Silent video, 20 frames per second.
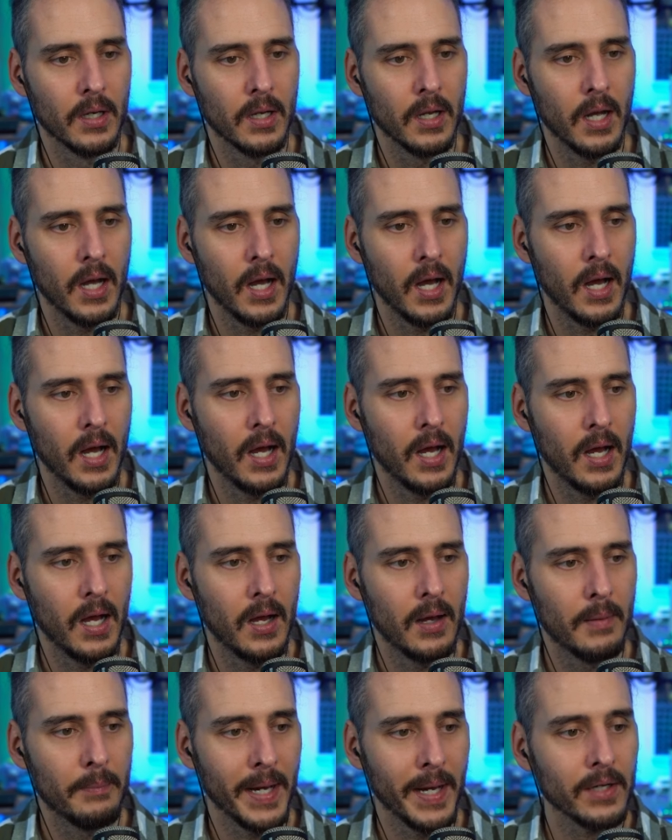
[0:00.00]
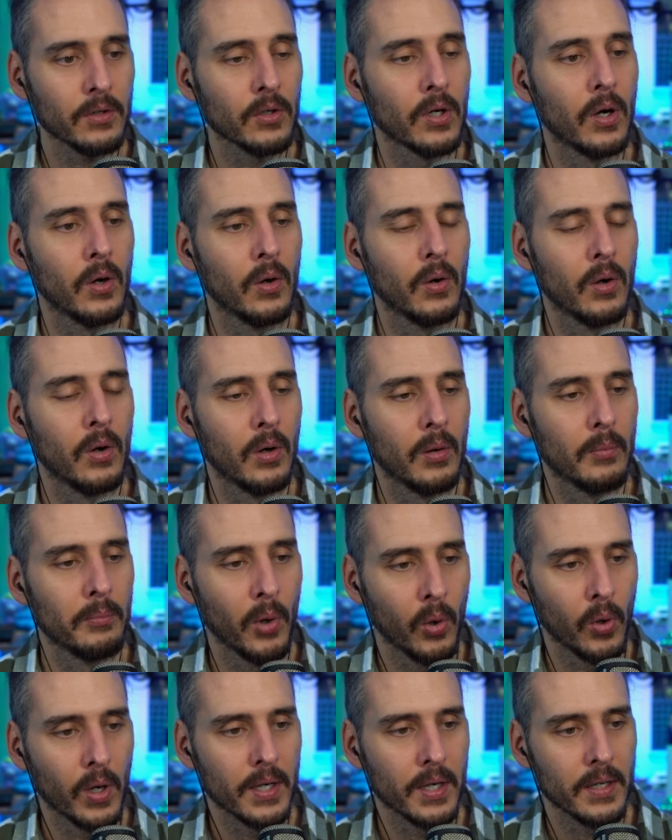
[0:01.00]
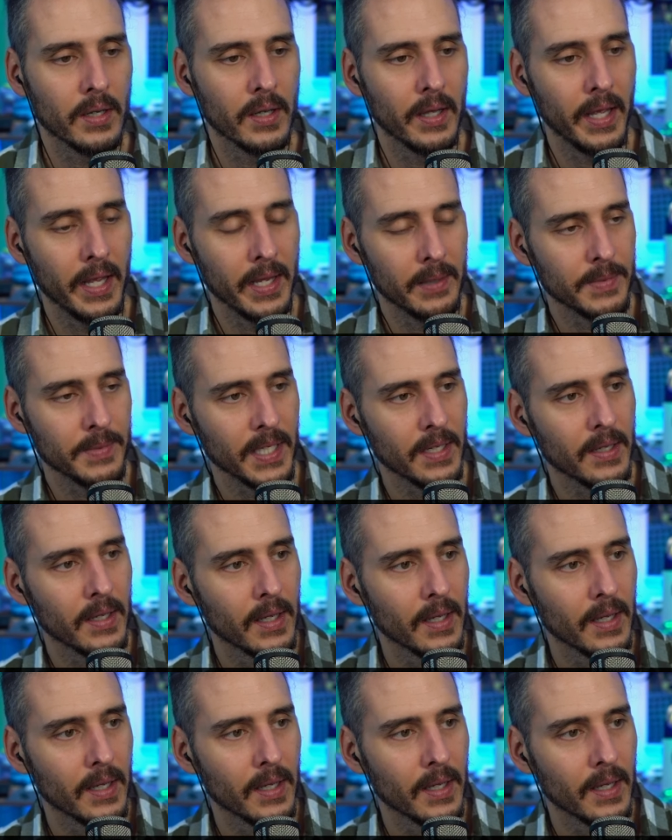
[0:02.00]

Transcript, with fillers: uh, micro board AMD?